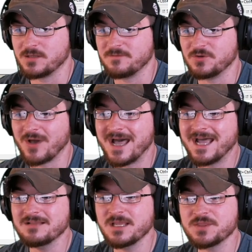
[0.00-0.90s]
If you
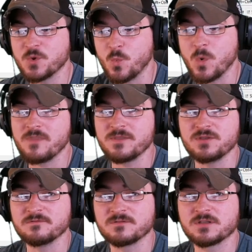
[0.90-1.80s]
highlight the one that
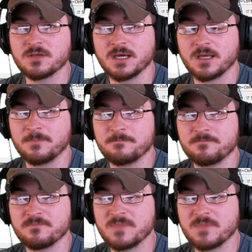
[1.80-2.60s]
you've um,